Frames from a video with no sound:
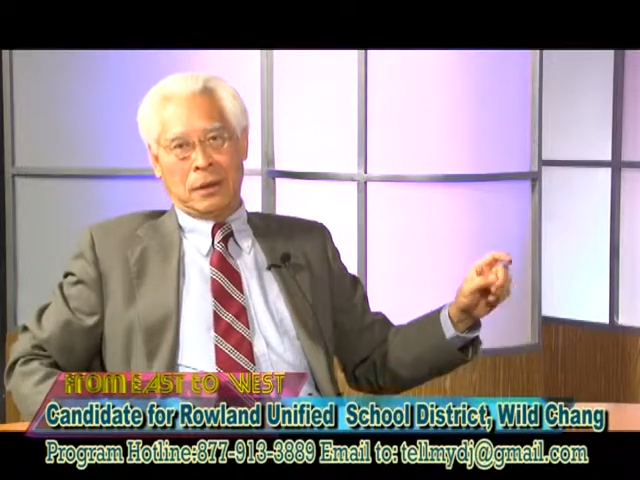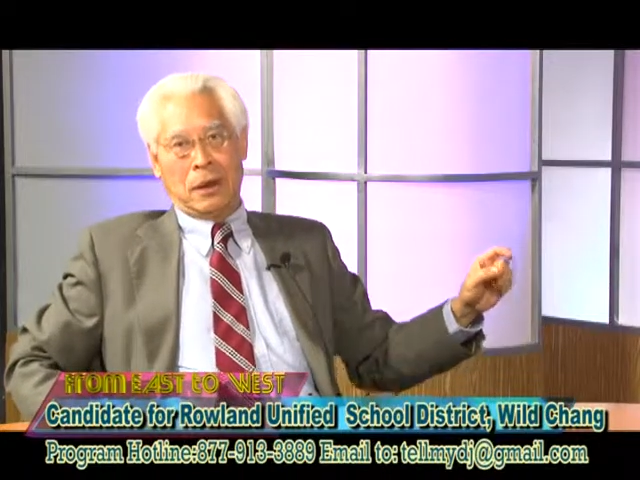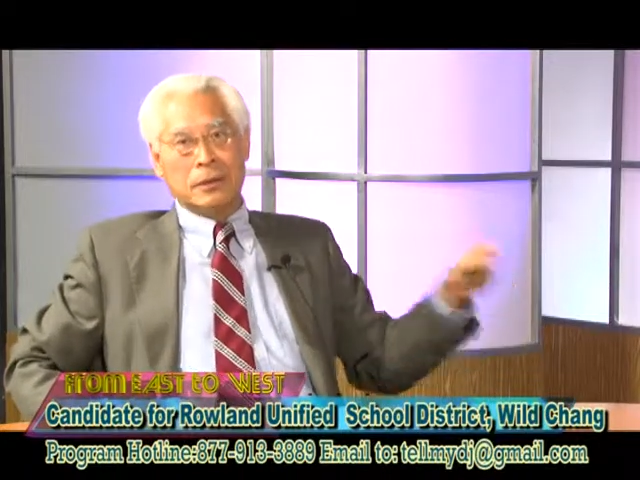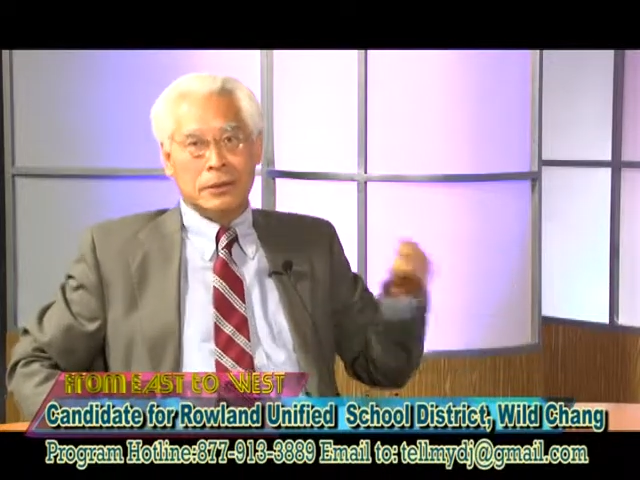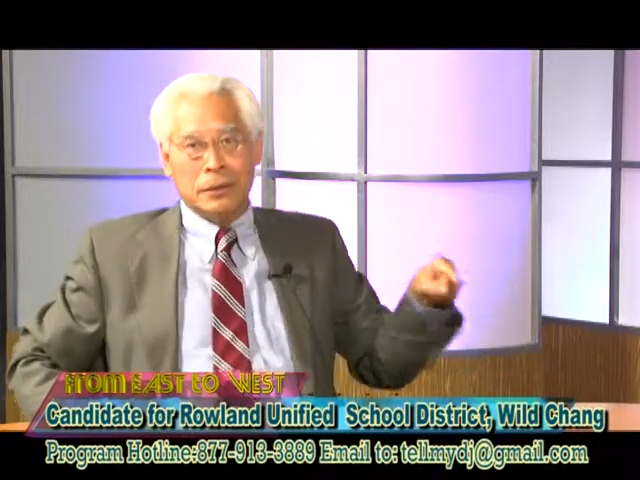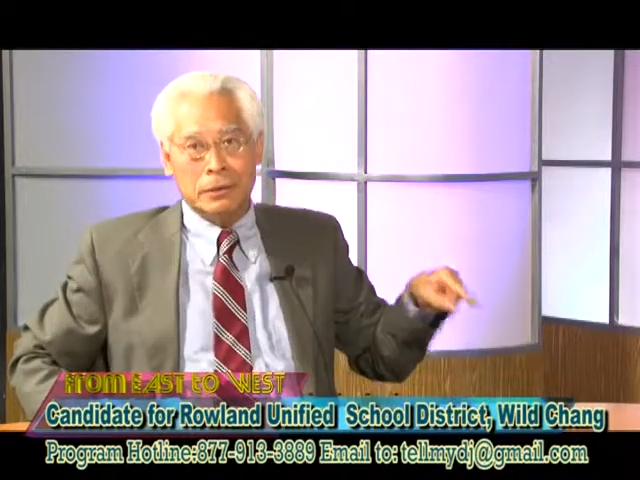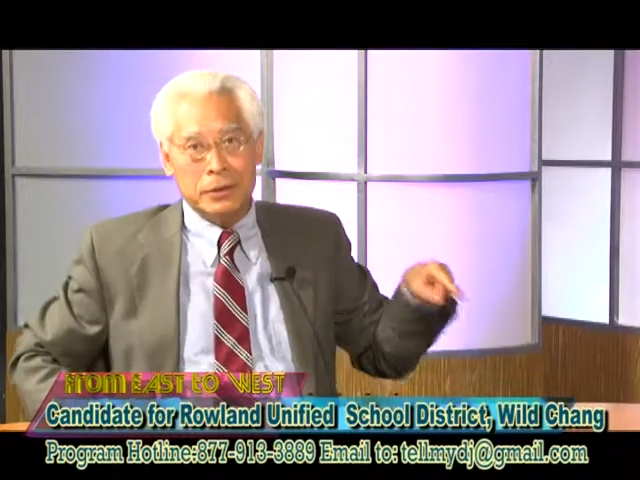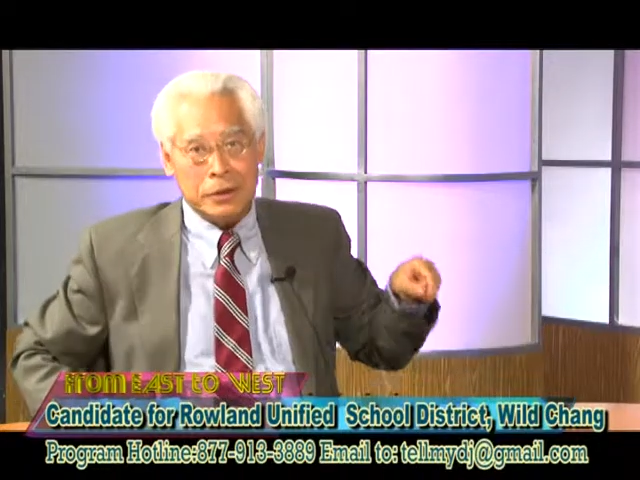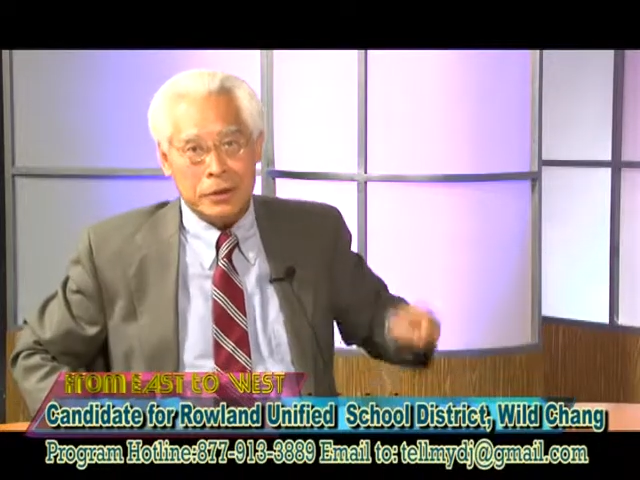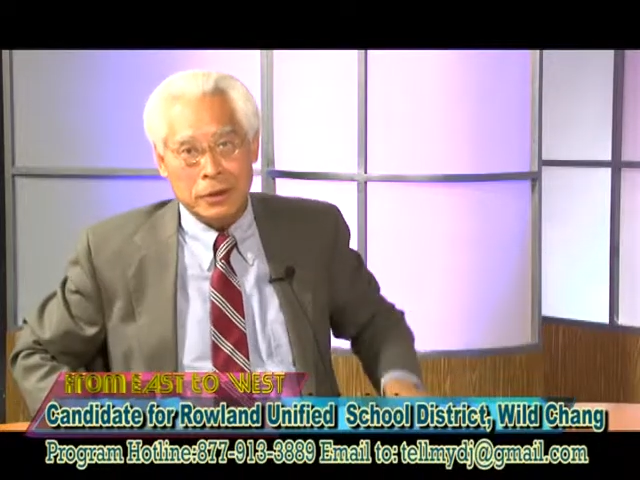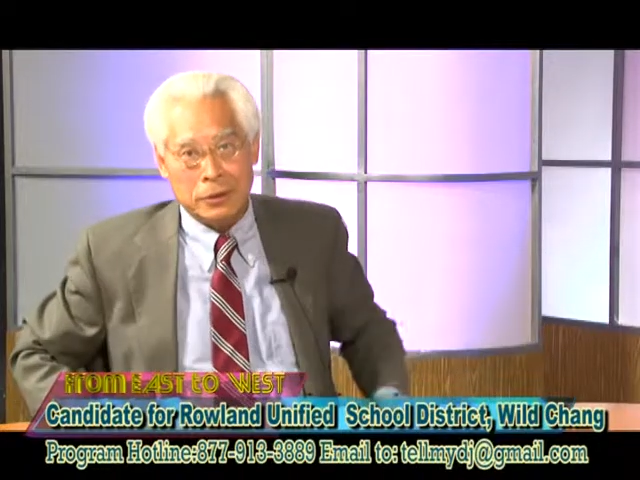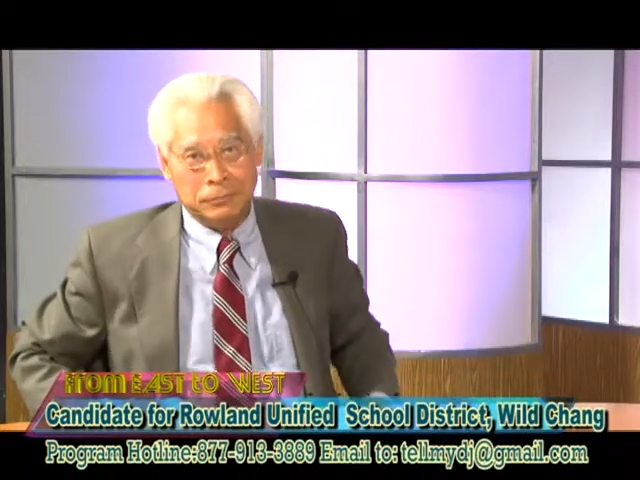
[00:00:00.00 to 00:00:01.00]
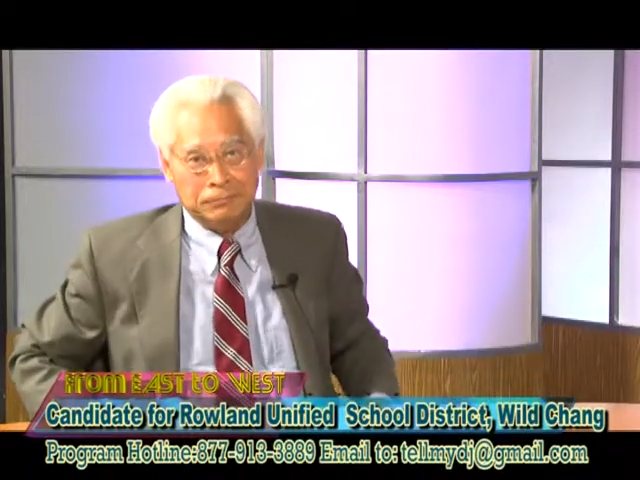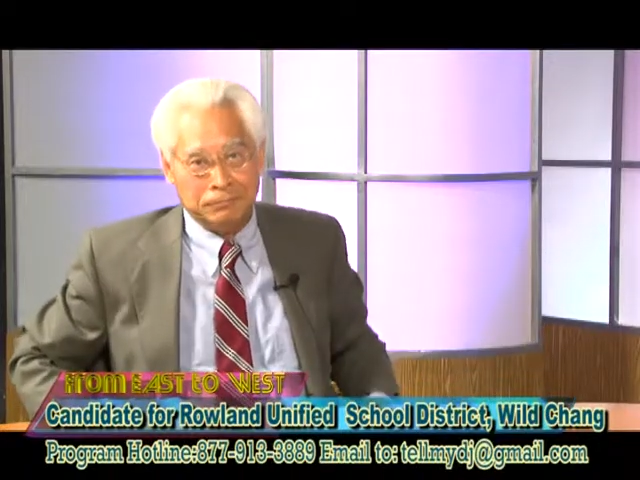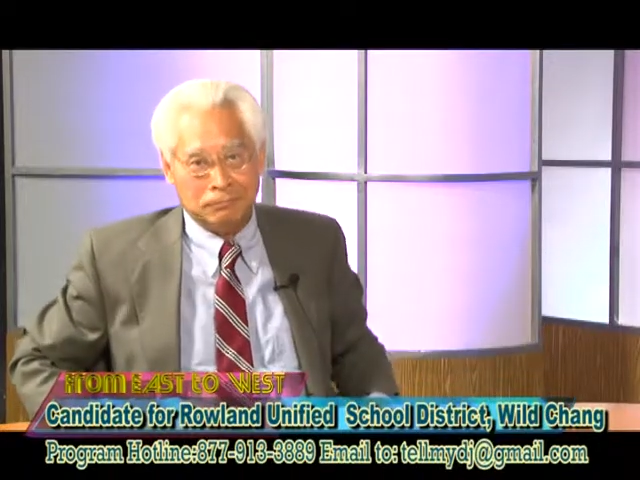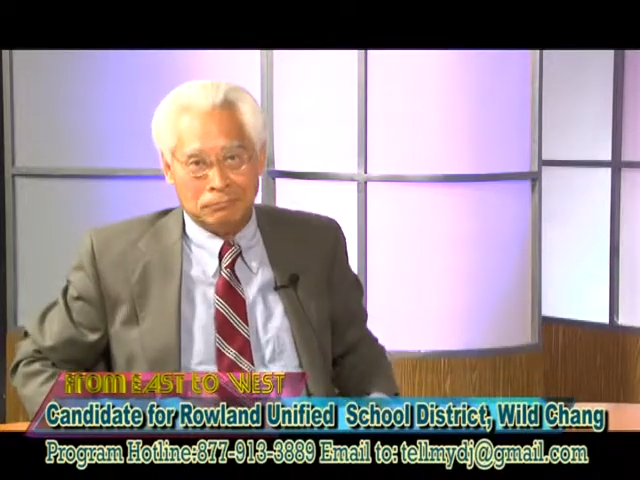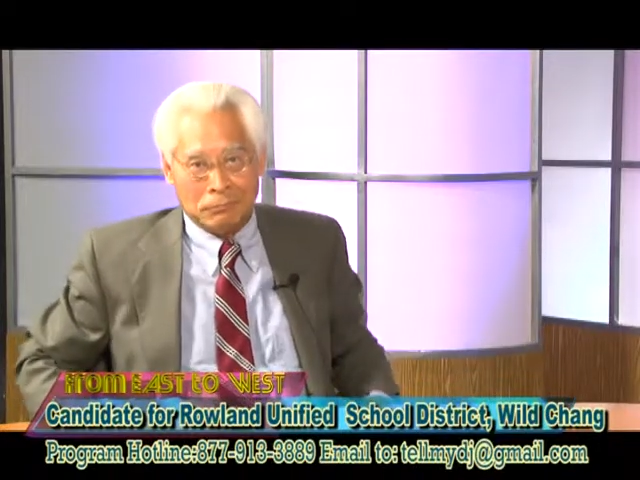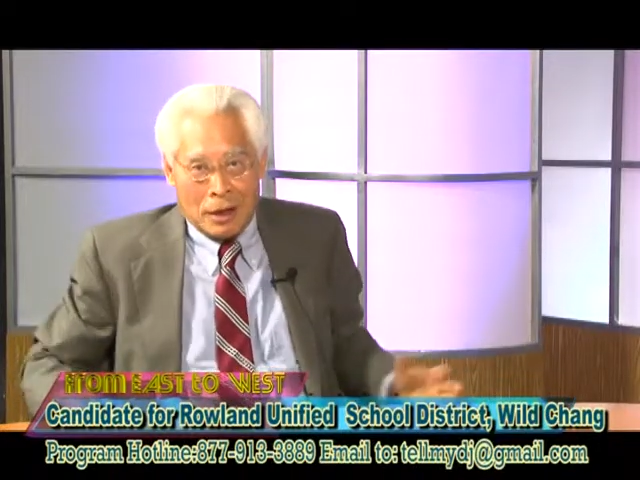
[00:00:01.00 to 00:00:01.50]
until this year.
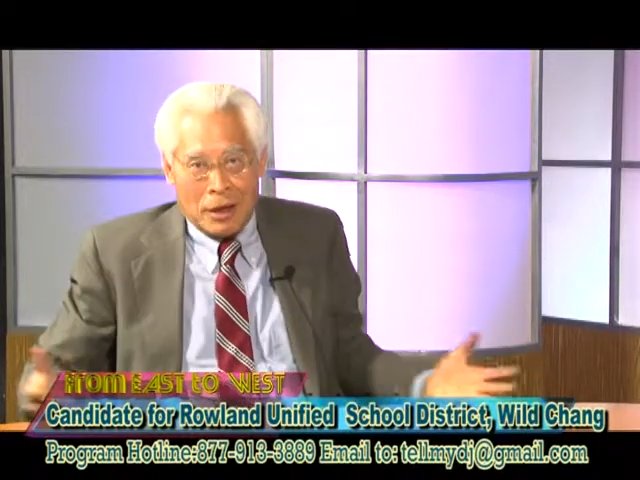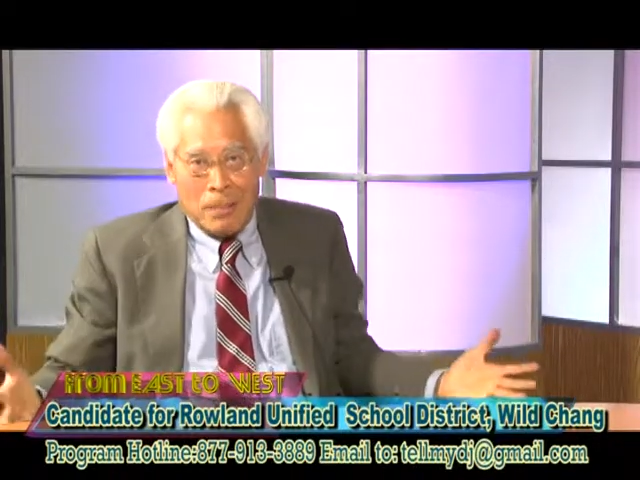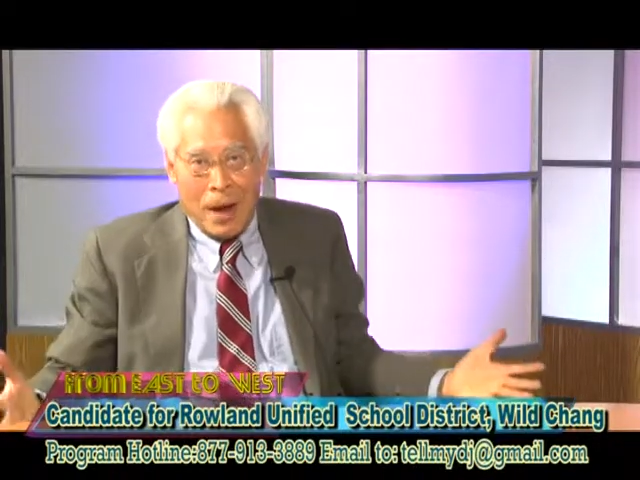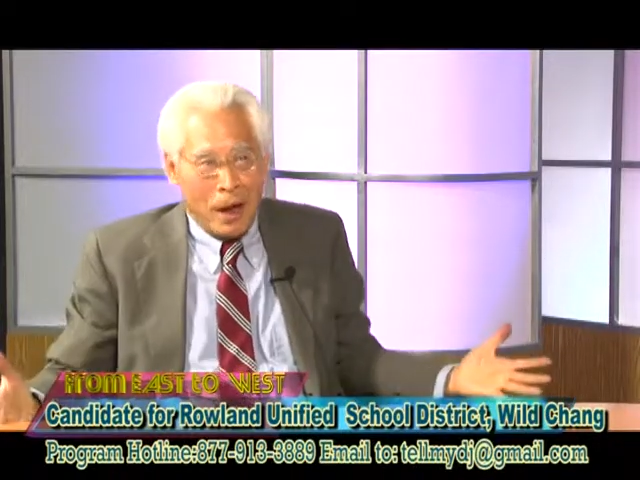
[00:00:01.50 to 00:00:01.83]
He passed.